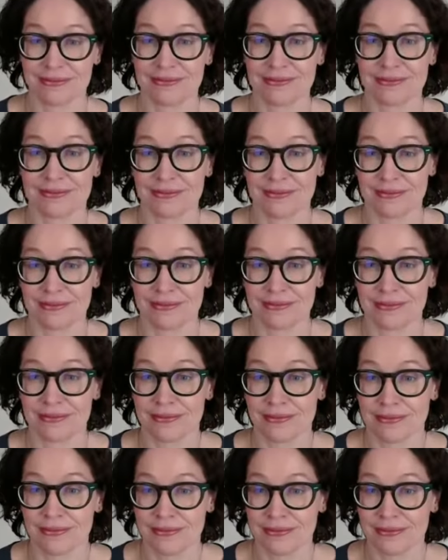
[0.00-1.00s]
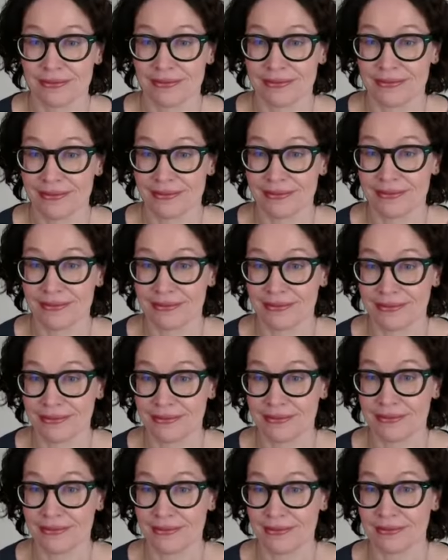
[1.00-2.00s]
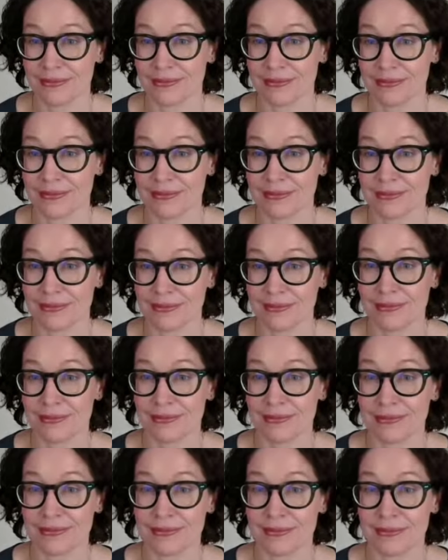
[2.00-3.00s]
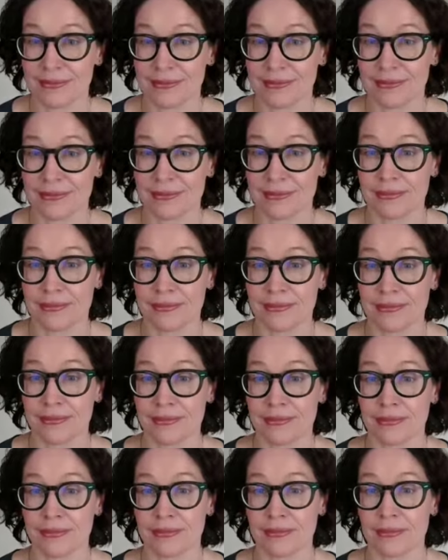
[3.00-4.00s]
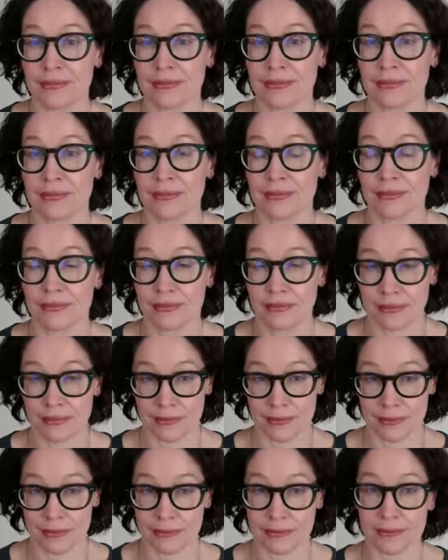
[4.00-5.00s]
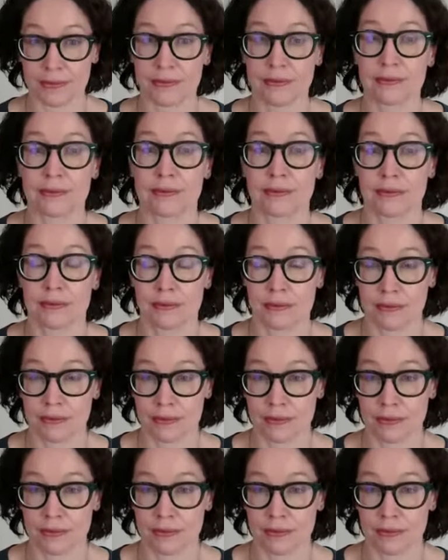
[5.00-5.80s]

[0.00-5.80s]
This person isn't speaking.